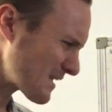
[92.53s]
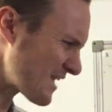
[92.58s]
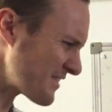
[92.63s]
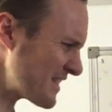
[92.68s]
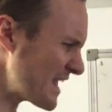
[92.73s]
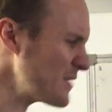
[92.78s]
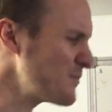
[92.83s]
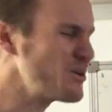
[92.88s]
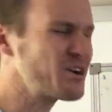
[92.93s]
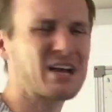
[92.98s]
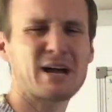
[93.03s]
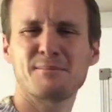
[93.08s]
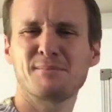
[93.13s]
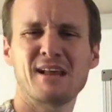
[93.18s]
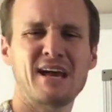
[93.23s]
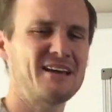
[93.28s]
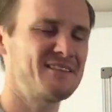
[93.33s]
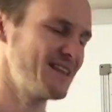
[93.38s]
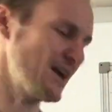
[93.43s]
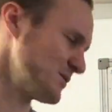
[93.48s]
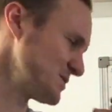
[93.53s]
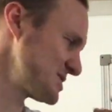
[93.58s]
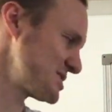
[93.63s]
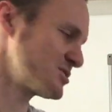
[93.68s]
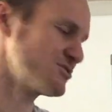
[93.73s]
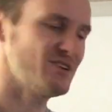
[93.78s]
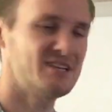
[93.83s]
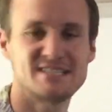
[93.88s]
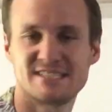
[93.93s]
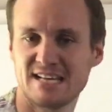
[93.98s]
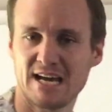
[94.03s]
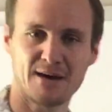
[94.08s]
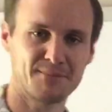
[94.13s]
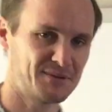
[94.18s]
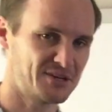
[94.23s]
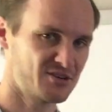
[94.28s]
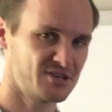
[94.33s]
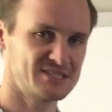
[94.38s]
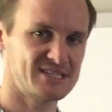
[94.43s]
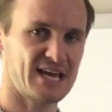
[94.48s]
They woke up late, they were stressed out
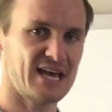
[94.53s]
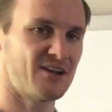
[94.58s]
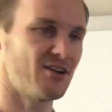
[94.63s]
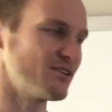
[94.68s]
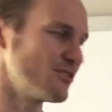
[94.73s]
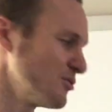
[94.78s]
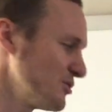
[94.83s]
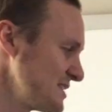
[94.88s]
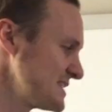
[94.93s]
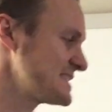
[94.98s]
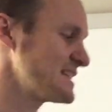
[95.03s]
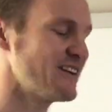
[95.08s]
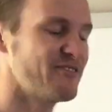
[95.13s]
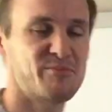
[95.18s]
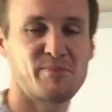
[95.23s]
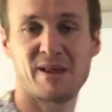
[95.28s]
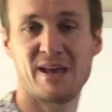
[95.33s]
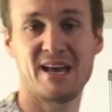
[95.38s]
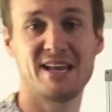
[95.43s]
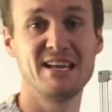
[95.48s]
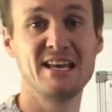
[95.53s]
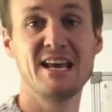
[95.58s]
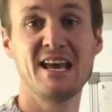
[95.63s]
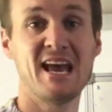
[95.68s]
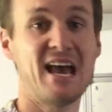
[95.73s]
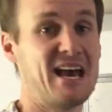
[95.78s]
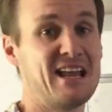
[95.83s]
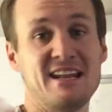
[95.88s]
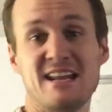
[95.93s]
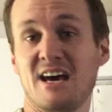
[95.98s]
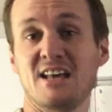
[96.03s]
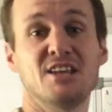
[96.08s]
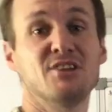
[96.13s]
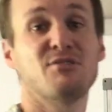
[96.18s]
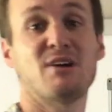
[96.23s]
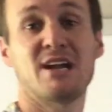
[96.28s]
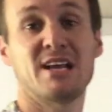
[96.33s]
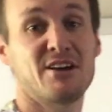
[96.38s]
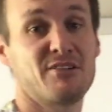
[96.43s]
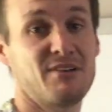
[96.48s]
because they had all this stuff planned, and now they're
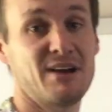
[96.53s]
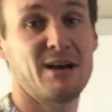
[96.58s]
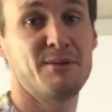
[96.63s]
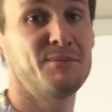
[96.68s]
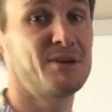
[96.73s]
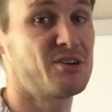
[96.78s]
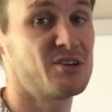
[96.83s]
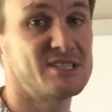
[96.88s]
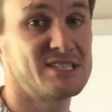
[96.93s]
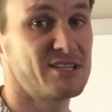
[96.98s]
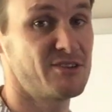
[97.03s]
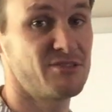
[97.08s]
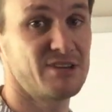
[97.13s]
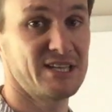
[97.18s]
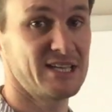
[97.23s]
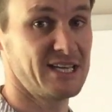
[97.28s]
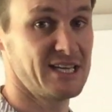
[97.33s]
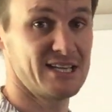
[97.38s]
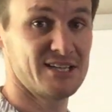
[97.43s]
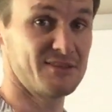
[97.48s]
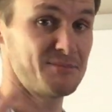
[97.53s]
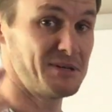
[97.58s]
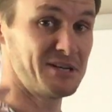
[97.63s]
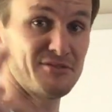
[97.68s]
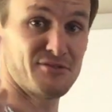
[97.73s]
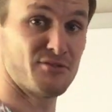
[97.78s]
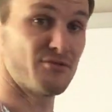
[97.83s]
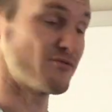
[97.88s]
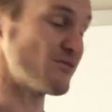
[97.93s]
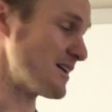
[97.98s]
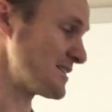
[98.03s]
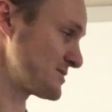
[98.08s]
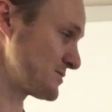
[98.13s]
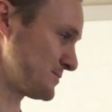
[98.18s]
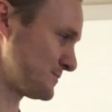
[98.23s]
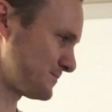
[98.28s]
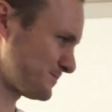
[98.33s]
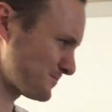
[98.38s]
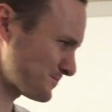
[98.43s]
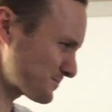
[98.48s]
running around because they're really in a bit of a frazzle.